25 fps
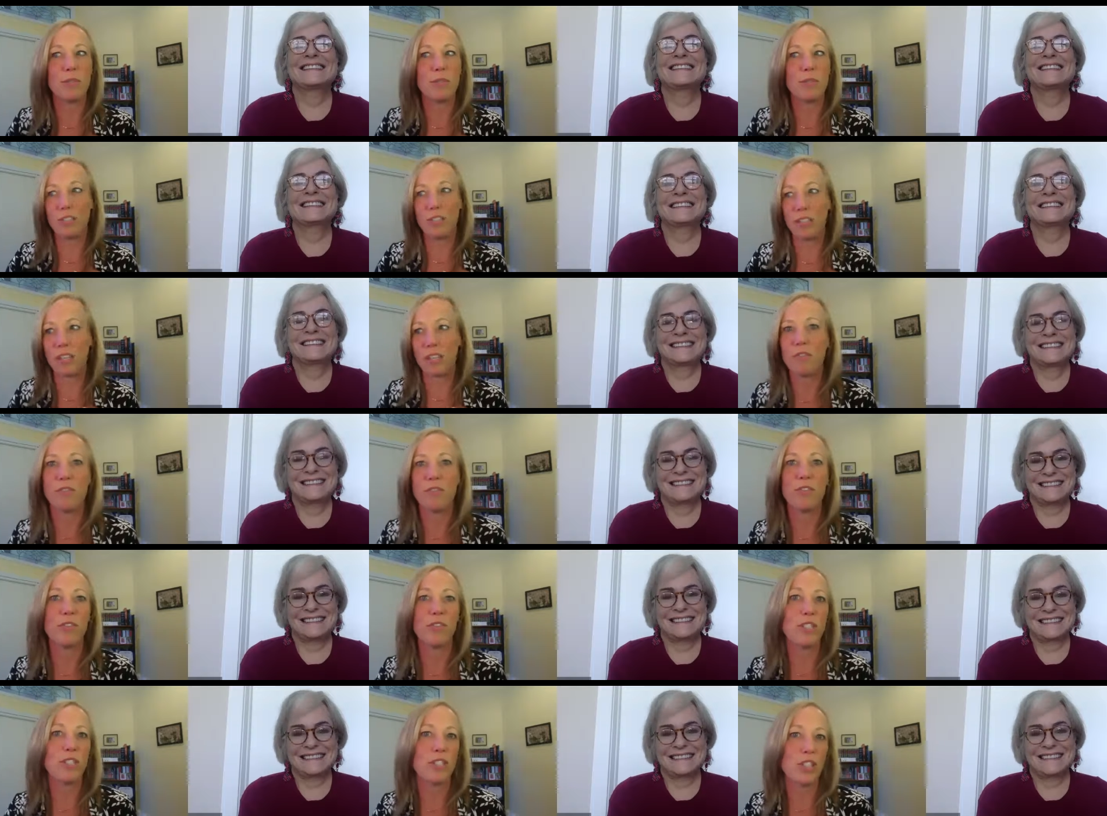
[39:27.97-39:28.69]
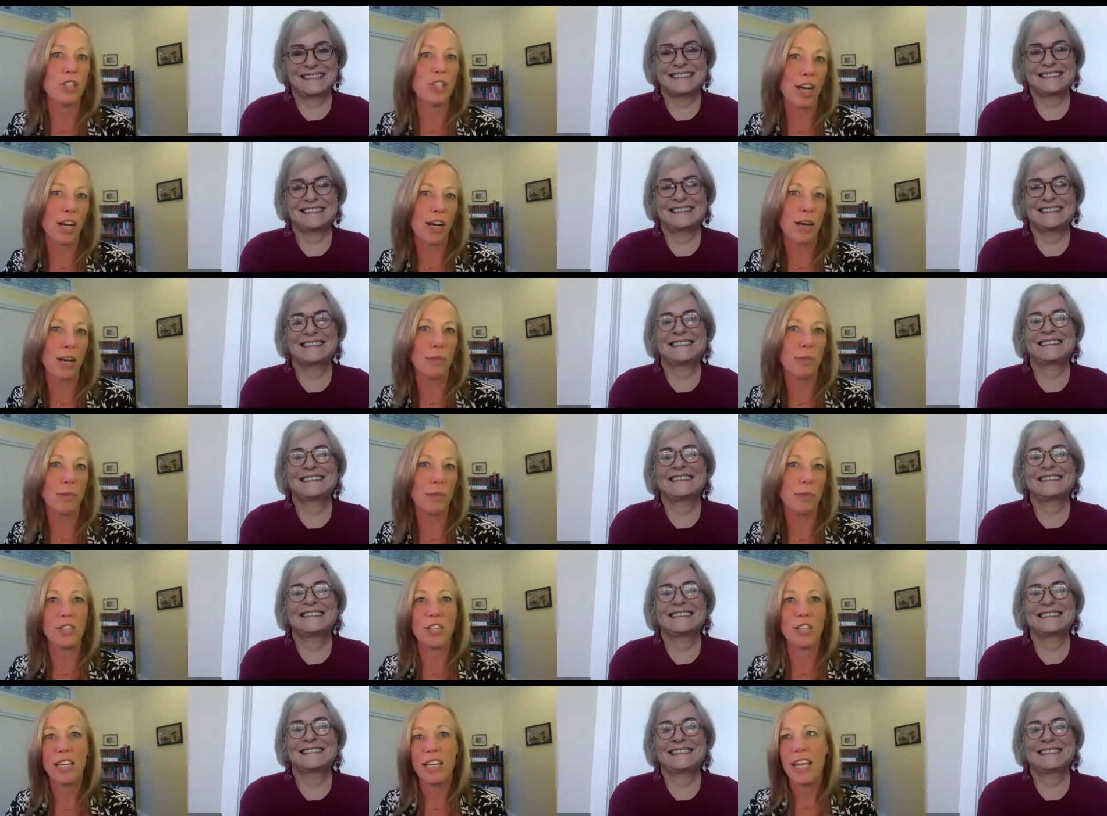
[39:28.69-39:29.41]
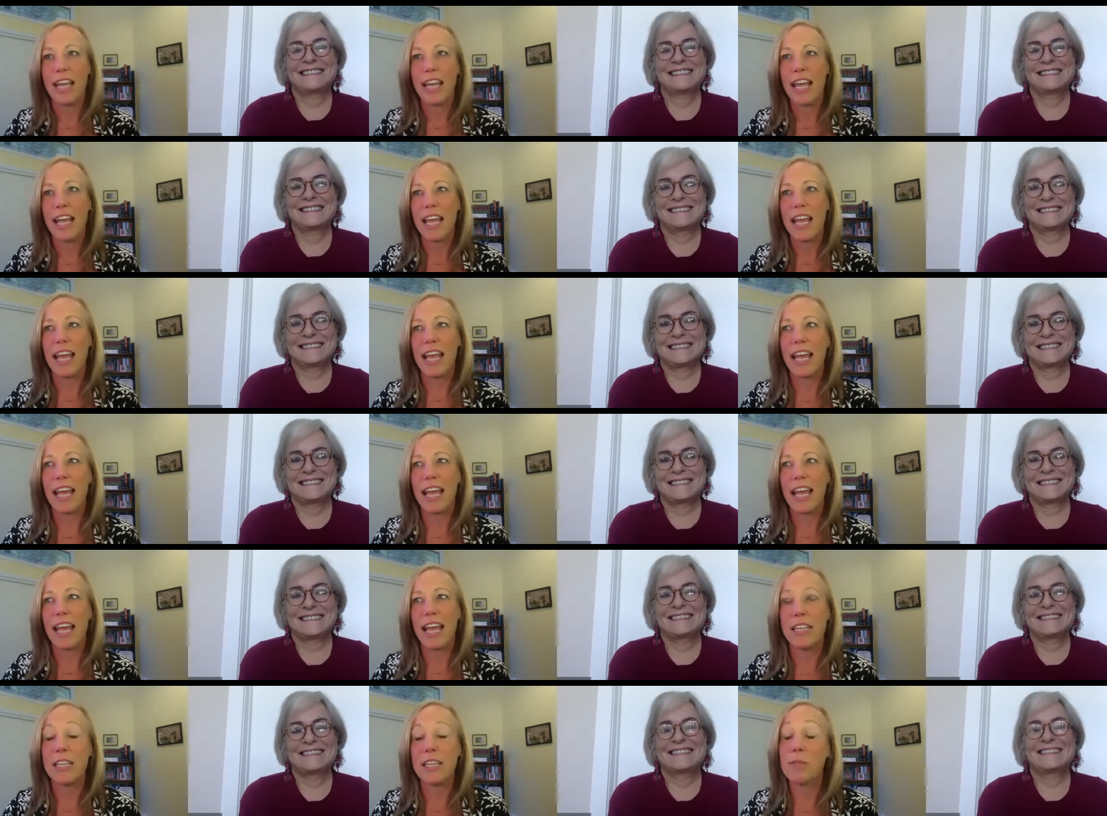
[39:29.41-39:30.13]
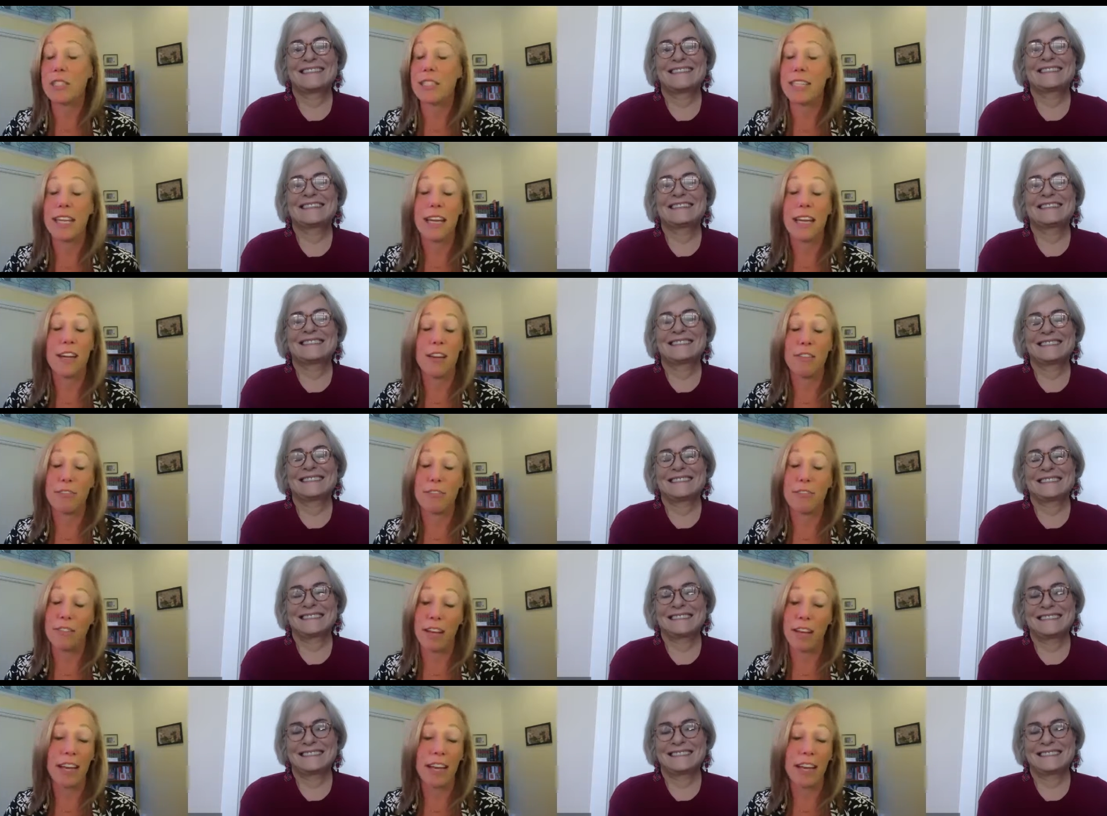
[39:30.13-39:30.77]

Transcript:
Speaker 1: better and, and pretend that he was looking for a job.